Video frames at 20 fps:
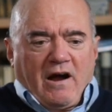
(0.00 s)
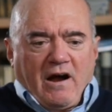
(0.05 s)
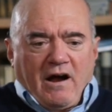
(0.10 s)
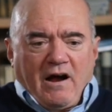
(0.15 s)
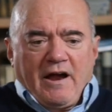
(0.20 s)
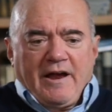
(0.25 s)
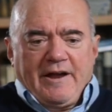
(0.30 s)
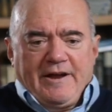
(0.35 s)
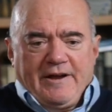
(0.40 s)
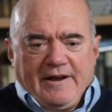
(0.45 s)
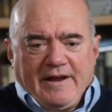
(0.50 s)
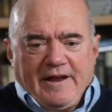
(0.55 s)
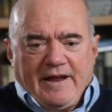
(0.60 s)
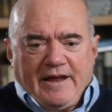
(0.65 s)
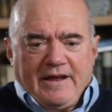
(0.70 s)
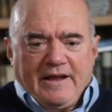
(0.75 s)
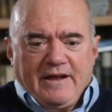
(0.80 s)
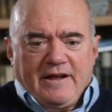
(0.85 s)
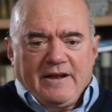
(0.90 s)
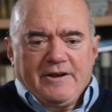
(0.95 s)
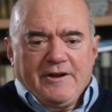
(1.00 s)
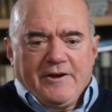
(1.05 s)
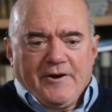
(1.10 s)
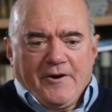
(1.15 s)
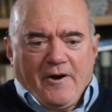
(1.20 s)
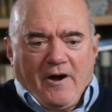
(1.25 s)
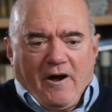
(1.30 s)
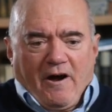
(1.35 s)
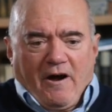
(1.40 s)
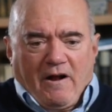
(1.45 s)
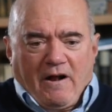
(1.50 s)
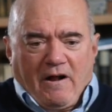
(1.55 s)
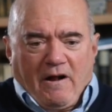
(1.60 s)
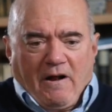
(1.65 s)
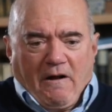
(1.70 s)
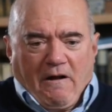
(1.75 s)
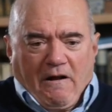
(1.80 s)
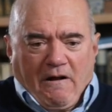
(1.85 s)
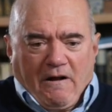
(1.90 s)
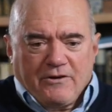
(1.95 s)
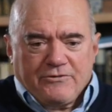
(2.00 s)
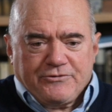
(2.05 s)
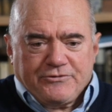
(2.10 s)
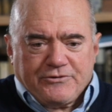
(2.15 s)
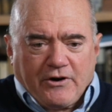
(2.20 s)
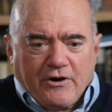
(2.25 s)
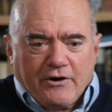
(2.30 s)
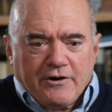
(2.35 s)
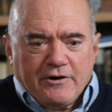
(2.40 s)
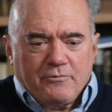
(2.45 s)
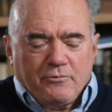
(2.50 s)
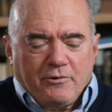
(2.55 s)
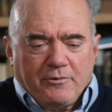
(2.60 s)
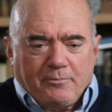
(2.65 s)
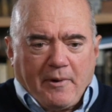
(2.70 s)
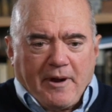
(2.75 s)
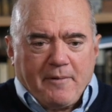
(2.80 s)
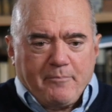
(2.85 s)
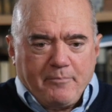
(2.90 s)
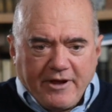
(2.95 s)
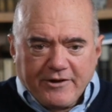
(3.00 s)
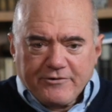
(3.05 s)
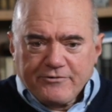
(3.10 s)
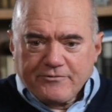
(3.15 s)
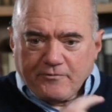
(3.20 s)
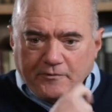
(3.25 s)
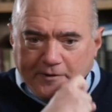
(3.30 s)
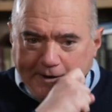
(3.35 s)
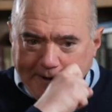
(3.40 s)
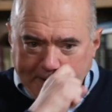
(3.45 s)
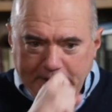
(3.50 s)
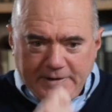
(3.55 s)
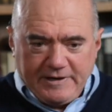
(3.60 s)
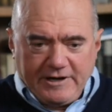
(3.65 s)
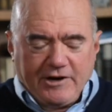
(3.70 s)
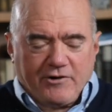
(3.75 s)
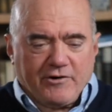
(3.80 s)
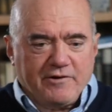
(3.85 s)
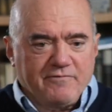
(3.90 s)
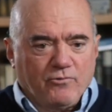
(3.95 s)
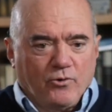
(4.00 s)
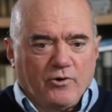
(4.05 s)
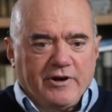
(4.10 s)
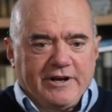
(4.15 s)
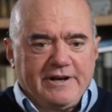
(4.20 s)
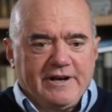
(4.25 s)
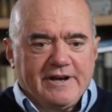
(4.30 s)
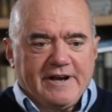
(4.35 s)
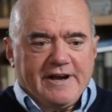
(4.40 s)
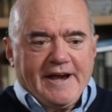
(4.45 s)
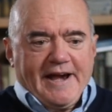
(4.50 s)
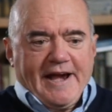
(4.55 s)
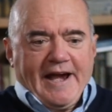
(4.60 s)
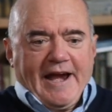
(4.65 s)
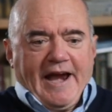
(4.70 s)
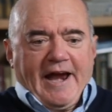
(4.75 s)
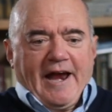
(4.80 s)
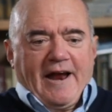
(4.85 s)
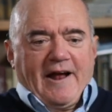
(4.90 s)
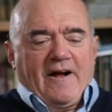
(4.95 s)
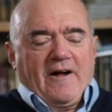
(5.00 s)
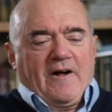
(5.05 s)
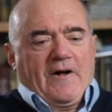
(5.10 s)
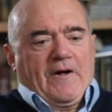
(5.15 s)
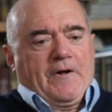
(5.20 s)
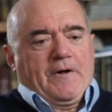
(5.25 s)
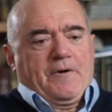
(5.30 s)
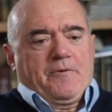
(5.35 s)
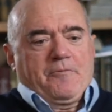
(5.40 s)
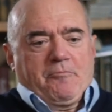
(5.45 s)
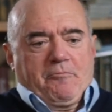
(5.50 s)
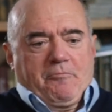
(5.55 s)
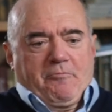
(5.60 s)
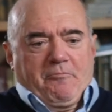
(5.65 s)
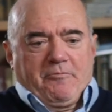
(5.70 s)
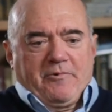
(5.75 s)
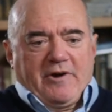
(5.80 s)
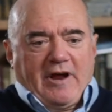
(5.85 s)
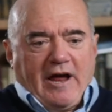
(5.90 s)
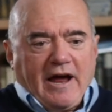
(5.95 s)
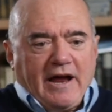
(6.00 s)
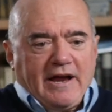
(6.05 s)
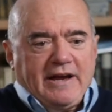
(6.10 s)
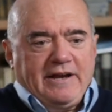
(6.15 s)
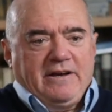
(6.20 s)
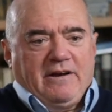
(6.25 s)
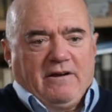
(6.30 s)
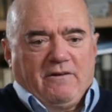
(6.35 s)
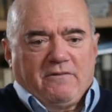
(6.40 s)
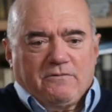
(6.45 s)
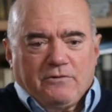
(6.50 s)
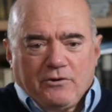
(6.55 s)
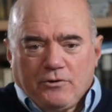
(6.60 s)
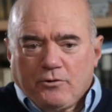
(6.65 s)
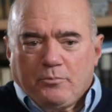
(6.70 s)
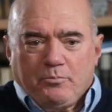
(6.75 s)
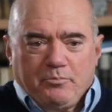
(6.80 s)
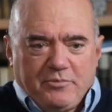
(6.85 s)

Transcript: I had started with my best friend, Gary Voigt, nine little